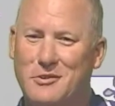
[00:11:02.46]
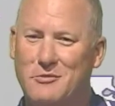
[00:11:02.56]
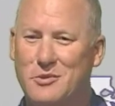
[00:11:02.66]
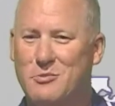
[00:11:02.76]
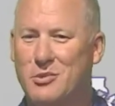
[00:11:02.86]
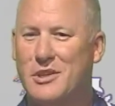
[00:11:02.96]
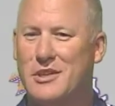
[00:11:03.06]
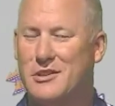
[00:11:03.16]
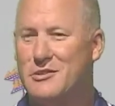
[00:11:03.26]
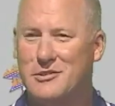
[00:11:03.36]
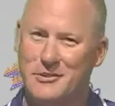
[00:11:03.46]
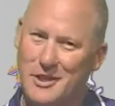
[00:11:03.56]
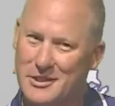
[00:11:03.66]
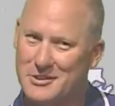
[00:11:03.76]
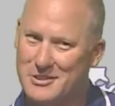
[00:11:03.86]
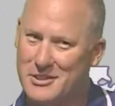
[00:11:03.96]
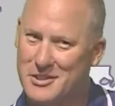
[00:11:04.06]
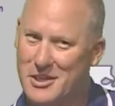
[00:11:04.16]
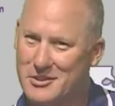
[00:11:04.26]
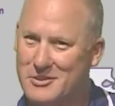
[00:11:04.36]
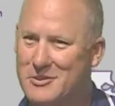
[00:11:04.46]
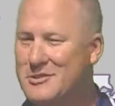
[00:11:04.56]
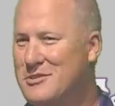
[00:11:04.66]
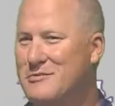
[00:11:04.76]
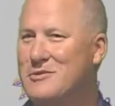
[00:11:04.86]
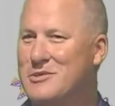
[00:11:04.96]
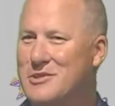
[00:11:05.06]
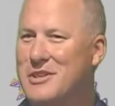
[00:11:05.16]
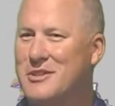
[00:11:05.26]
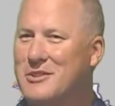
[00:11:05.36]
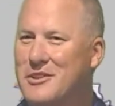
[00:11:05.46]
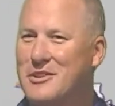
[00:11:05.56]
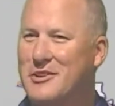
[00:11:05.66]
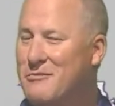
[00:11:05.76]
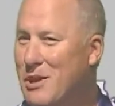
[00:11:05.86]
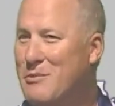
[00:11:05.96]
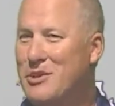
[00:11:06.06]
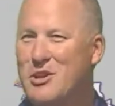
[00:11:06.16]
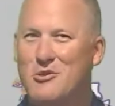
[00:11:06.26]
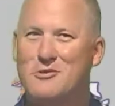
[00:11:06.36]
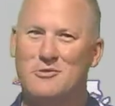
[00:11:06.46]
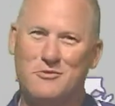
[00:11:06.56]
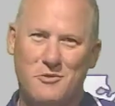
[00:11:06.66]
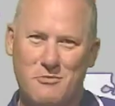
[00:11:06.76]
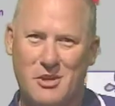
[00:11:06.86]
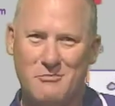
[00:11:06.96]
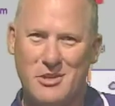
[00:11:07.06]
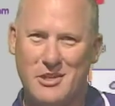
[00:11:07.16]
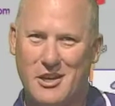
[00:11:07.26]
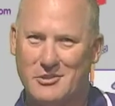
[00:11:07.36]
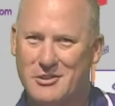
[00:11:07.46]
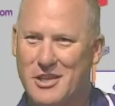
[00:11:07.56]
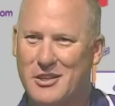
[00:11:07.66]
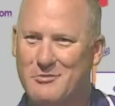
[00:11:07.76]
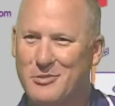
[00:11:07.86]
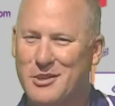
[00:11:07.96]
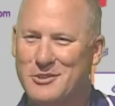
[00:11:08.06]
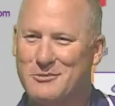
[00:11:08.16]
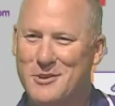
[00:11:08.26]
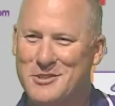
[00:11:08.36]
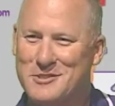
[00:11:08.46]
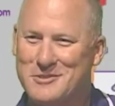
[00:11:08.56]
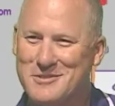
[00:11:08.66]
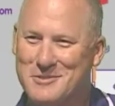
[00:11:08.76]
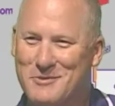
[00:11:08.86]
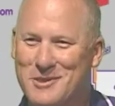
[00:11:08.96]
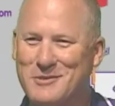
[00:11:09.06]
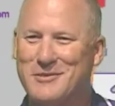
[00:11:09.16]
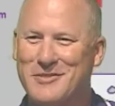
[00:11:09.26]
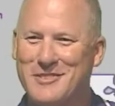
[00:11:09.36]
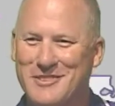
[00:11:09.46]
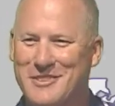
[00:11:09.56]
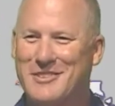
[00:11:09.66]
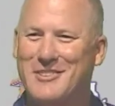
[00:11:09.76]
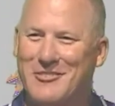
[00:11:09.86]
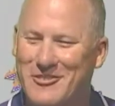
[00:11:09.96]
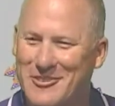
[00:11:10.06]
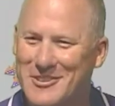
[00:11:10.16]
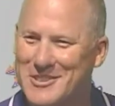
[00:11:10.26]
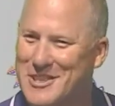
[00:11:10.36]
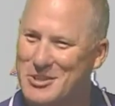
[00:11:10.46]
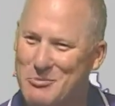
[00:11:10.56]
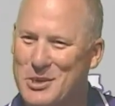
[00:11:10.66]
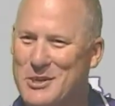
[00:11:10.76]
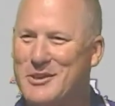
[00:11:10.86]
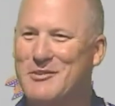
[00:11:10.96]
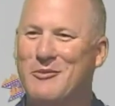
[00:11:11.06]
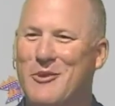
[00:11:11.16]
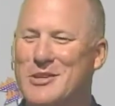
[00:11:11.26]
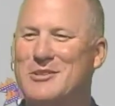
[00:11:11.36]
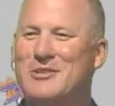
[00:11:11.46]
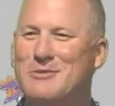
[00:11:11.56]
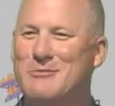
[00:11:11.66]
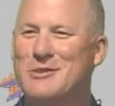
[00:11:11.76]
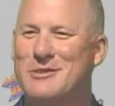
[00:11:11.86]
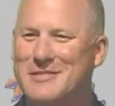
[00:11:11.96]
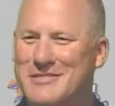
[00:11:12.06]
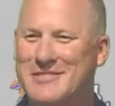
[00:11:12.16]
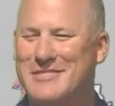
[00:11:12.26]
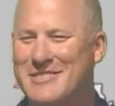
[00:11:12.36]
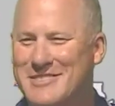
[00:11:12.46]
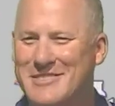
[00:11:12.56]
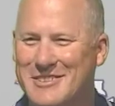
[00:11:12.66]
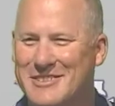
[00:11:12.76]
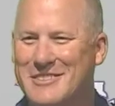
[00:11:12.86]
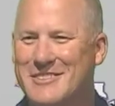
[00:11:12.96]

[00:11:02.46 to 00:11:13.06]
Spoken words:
know, when you're playing, you like to sneak out there just for a second. Maybe the coaches, we might meet outside to make corrections so we can sneak a peek, watch a little bit. Yeah.